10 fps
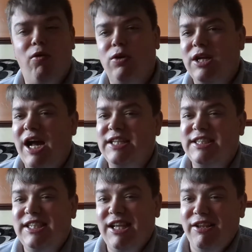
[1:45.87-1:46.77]

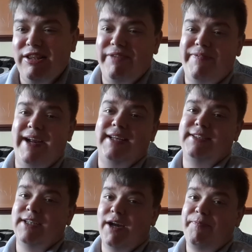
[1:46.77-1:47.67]
organises the
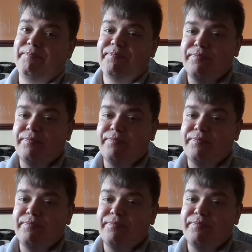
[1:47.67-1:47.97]
defence. So,